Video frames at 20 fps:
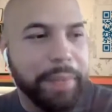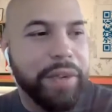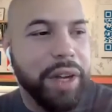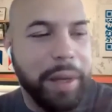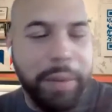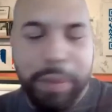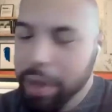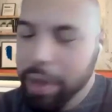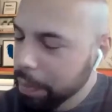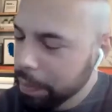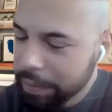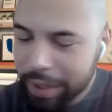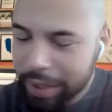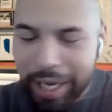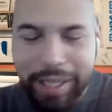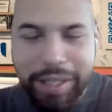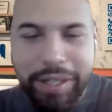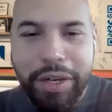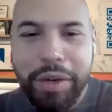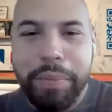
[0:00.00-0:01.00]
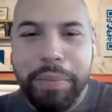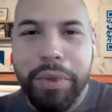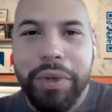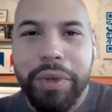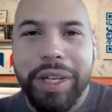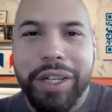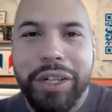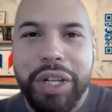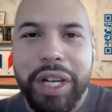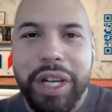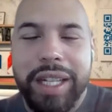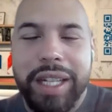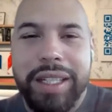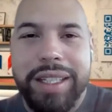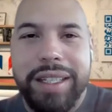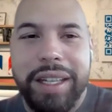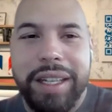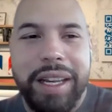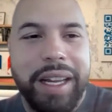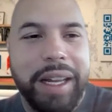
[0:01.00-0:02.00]
right. Well, yes, good morning, gents.
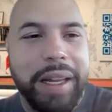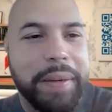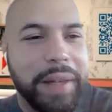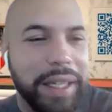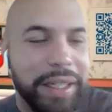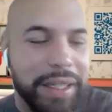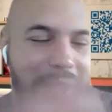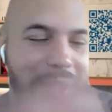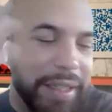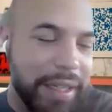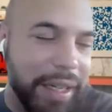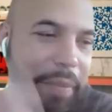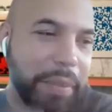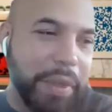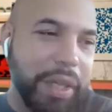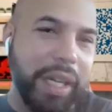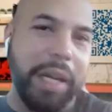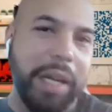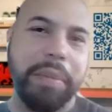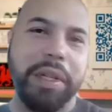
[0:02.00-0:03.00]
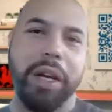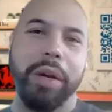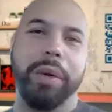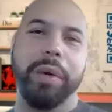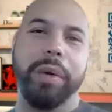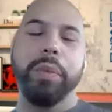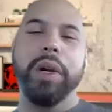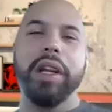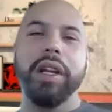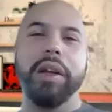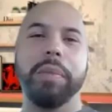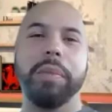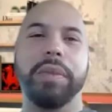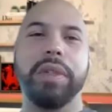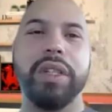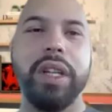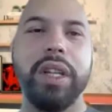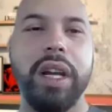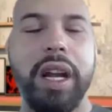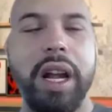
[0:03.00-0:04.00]
As you said, my name's Owain
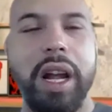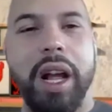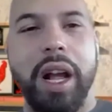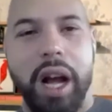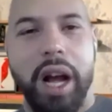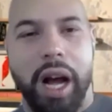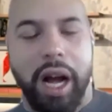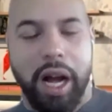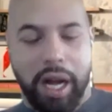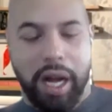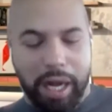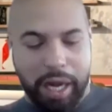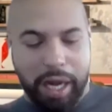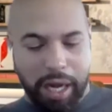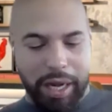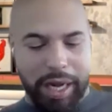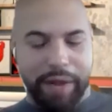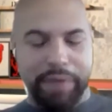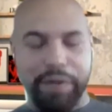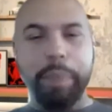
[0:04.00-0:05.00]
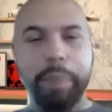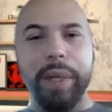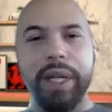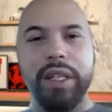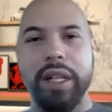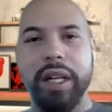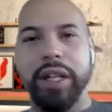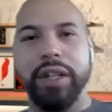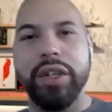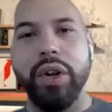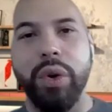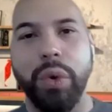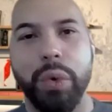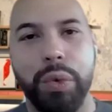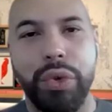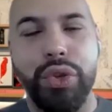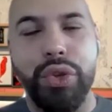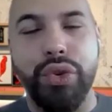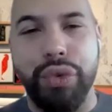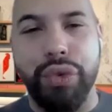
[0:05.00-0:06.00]
Williams. I have a business
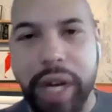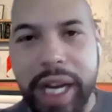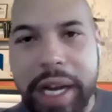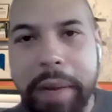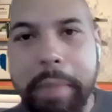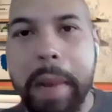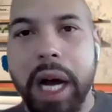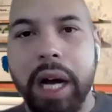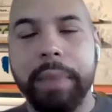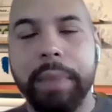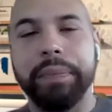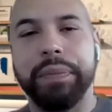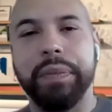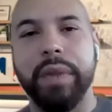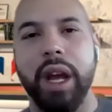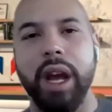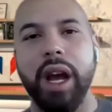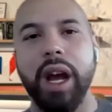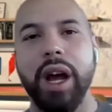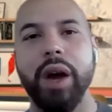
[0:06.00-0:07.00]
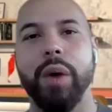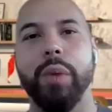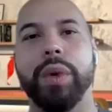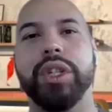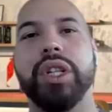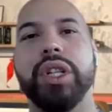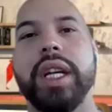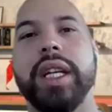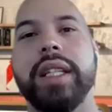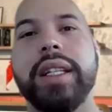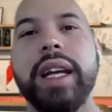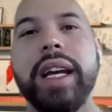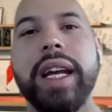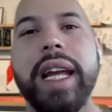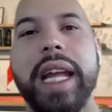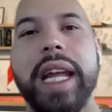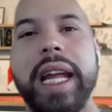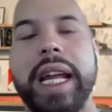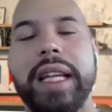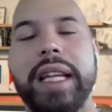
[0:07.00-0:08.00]
called Dreamer, which is
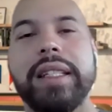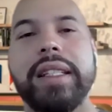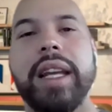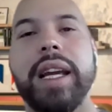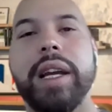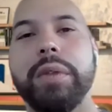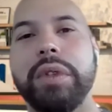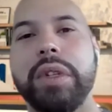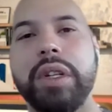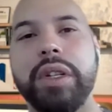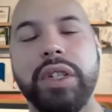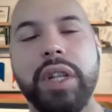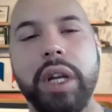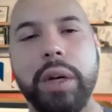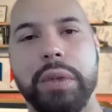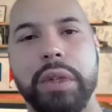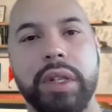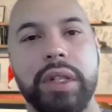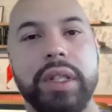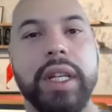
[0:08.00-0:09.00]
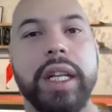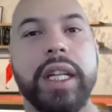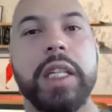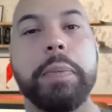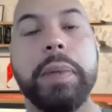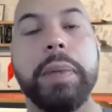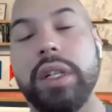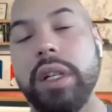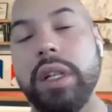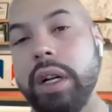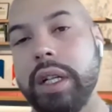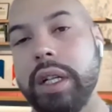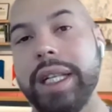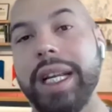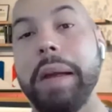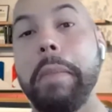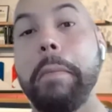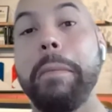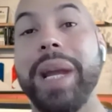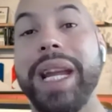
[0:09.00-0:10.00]
a sales consultancy
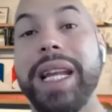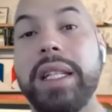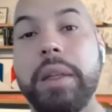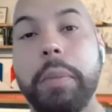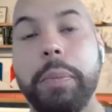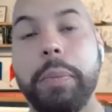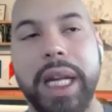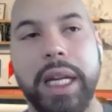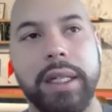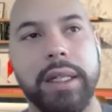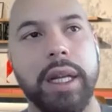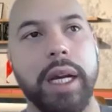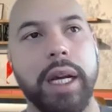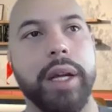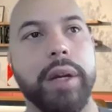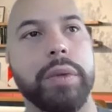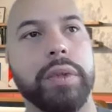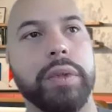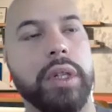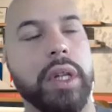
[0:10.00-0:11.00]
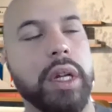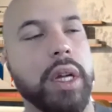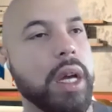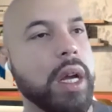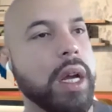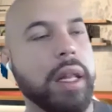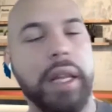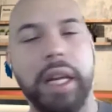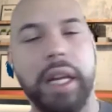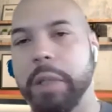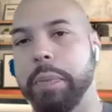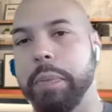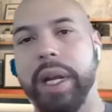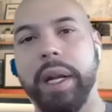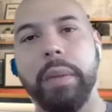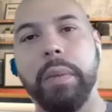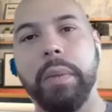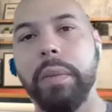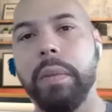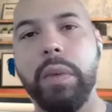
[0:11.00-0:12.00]
specializing in B2B sales. That's
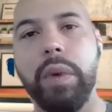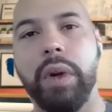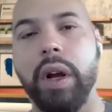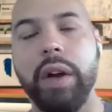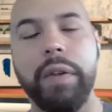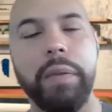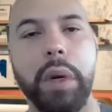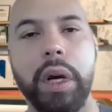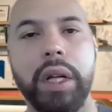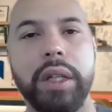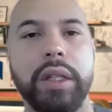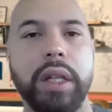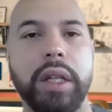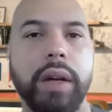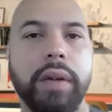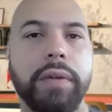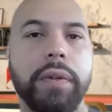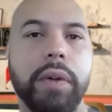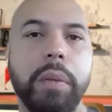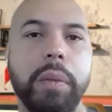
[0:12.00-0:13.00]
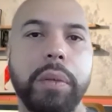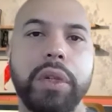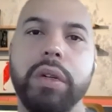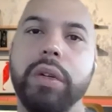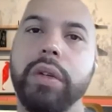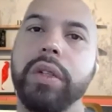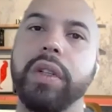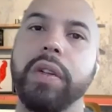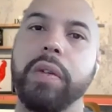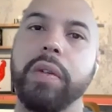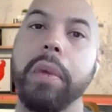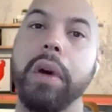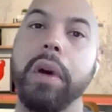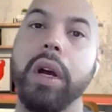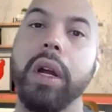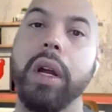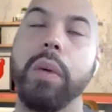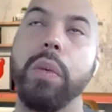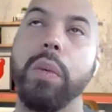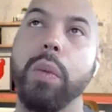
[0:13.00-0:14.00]
been what I've worked in for the majority of
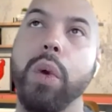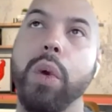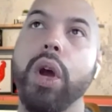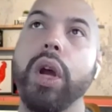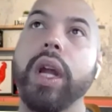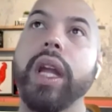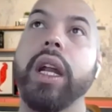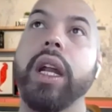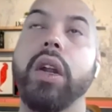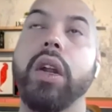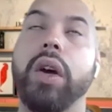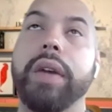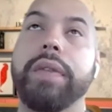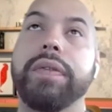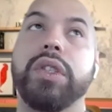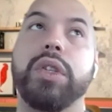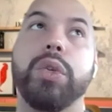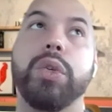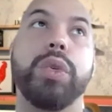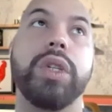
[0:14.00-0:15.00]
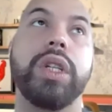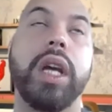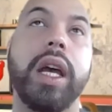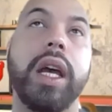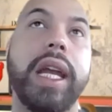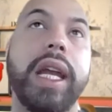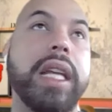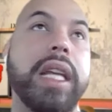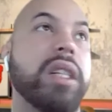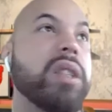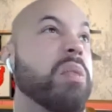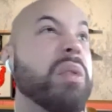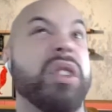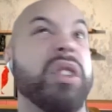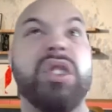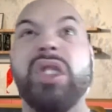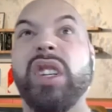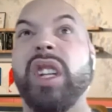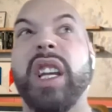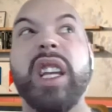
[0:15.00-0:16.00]
my working life to date, which
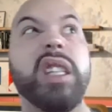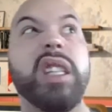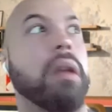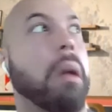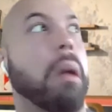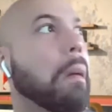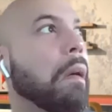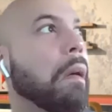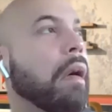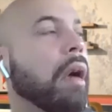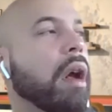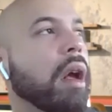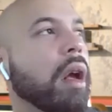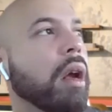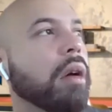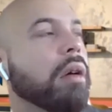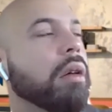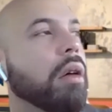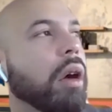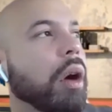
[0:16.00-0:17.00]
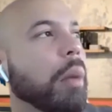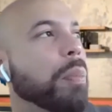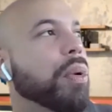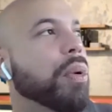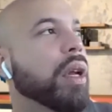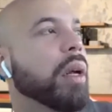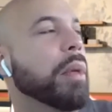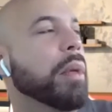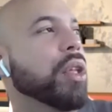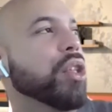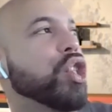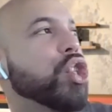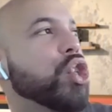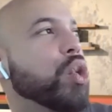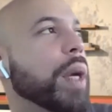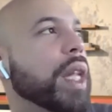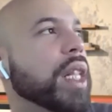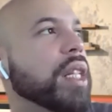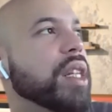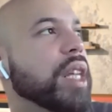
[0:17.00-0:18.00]
is pretty much
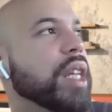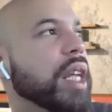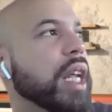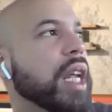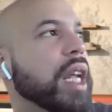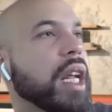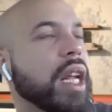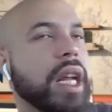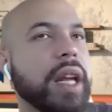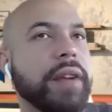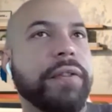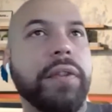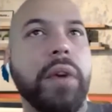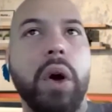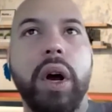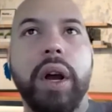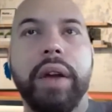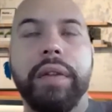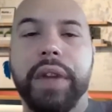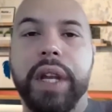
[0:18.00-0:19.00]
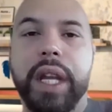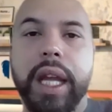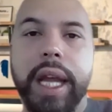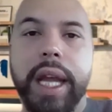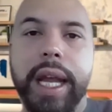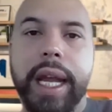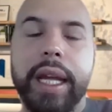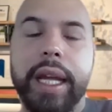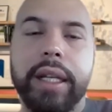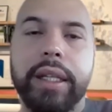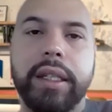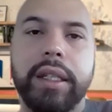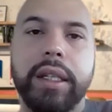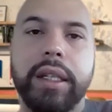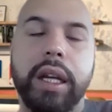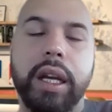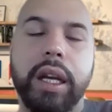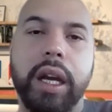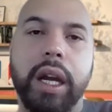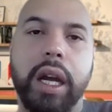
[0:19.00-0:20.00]
25 years,
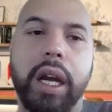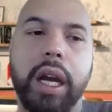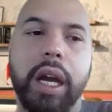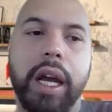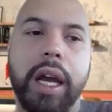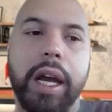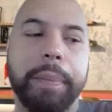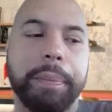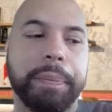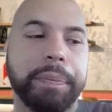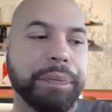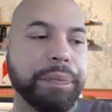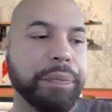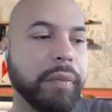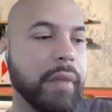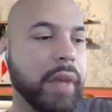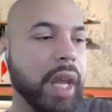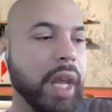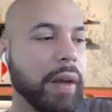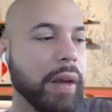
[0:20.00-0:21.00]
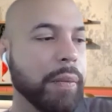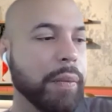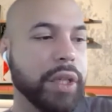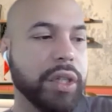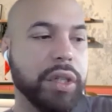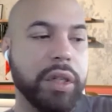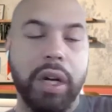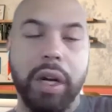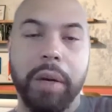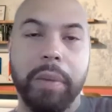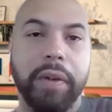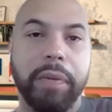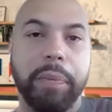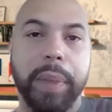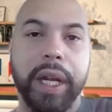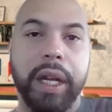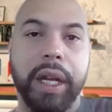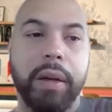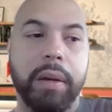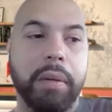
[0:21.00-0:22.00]
in which time I've
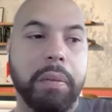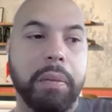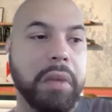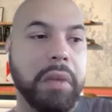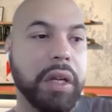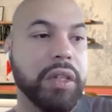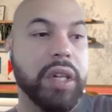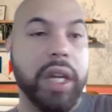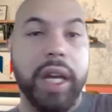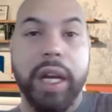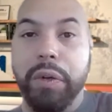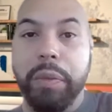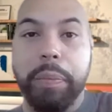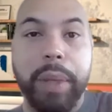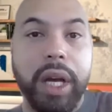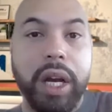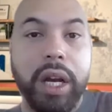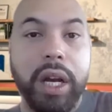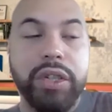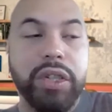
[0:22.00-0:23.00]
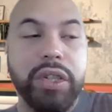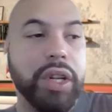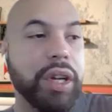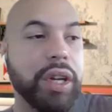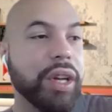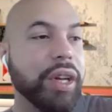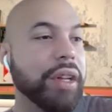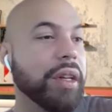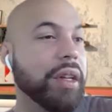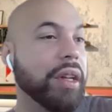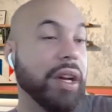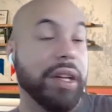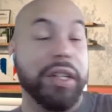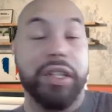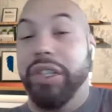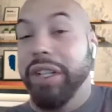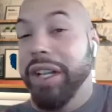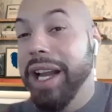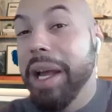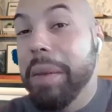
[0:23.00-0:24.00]
been a salesperson. I
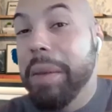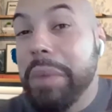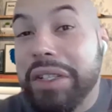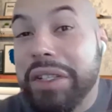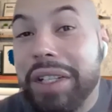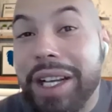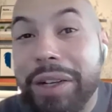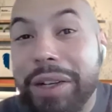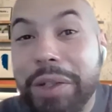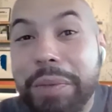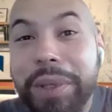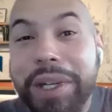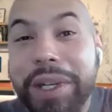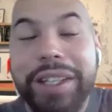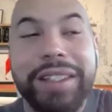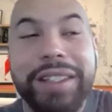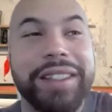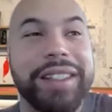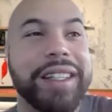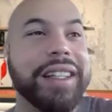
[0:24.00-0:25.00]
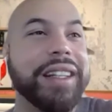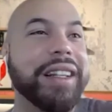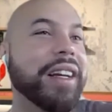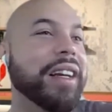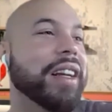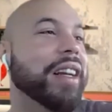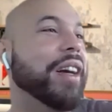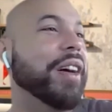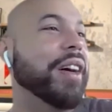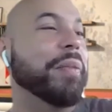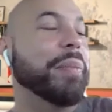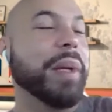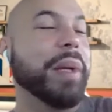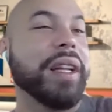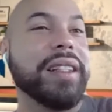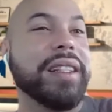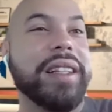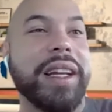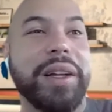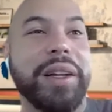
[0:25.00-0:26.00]
still am a salesperson. I've been
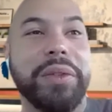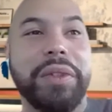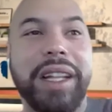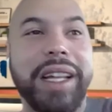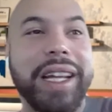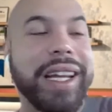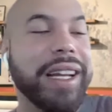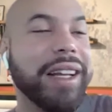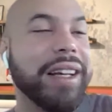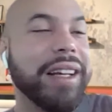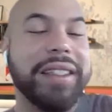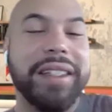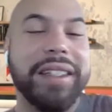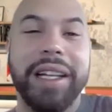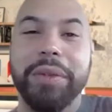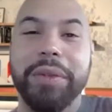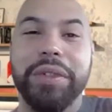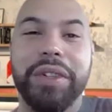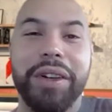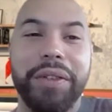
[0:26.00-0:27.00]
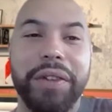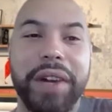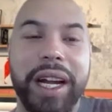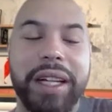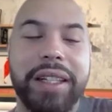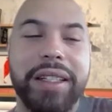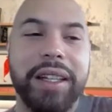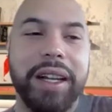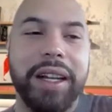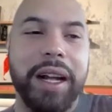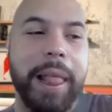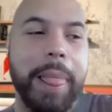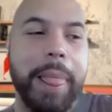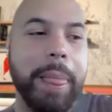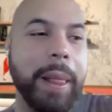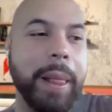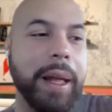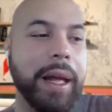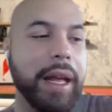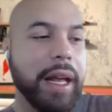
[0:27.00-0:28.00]
a sales leader, sales director.
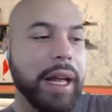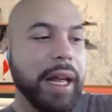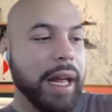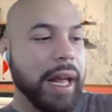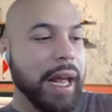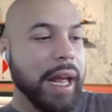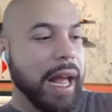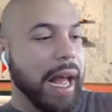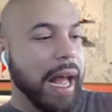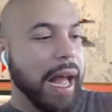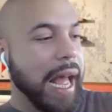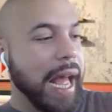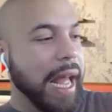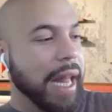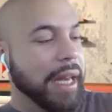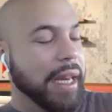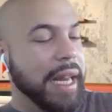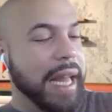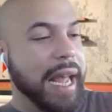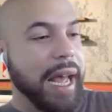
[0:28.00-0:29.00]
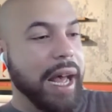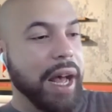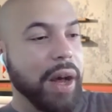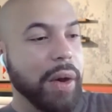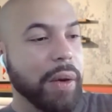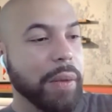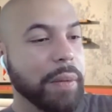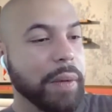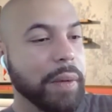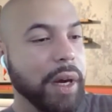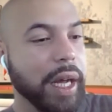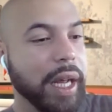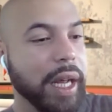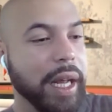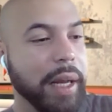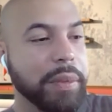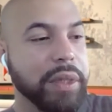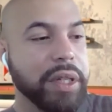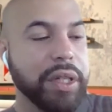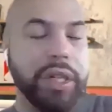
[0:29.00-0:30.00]
And now I
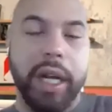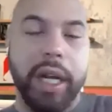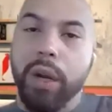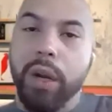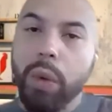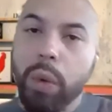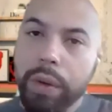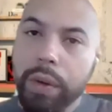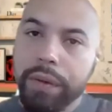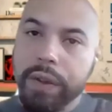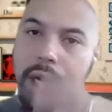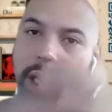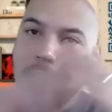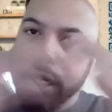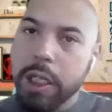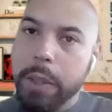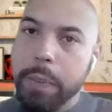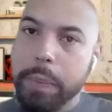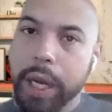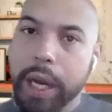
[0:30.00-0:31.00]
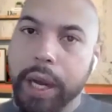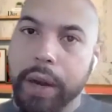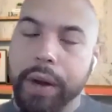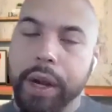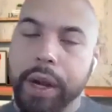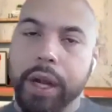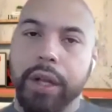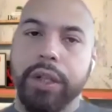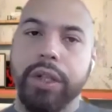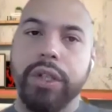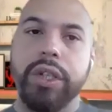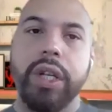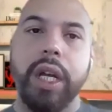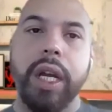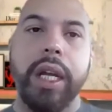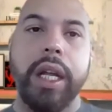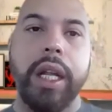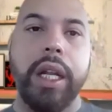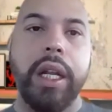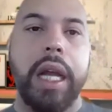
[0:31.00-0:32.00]
aim to take all of that experience
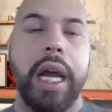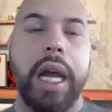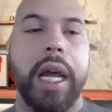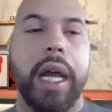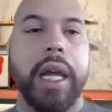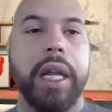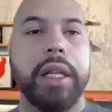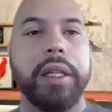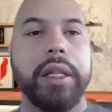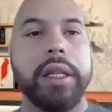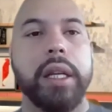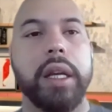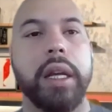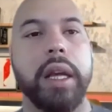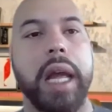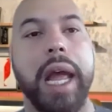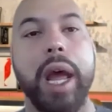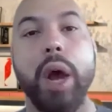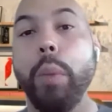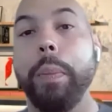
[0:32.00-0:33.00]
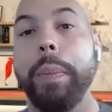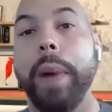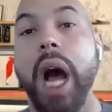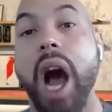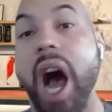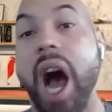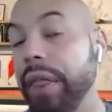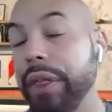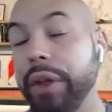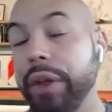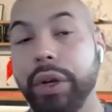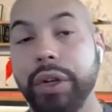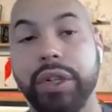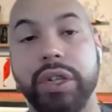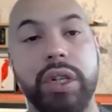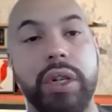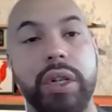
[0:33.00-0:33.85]
and help others,